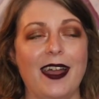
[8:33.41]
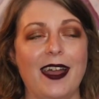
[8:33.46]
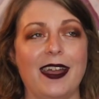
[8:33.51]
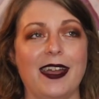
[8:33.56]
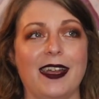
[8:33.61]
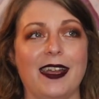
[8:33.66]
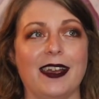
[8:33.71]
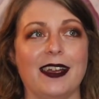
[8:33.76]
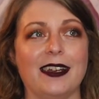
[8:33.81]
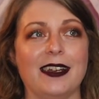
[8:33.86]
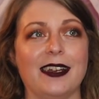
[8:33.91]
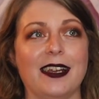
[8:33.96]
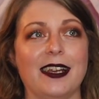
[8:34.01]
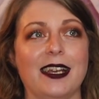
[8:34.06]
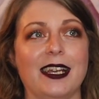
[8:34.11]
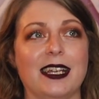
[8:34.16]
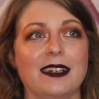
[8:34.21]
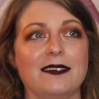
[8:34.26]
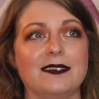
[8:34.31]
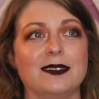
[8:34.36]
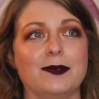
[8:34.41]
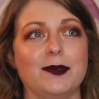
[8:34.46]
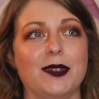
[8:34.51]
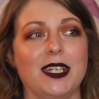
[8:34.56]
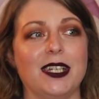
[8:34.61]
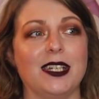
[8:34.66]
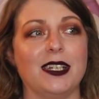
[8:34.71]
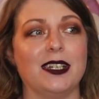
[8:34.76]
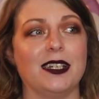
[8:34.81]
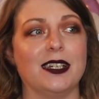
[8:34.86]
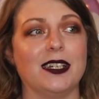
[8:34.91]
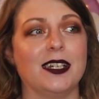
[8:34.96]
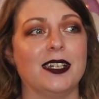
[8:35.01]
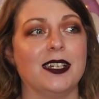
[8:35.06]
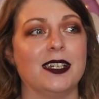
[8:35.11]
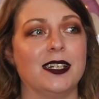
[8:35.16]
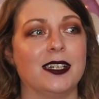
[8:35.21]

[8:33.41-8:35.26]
And it gives me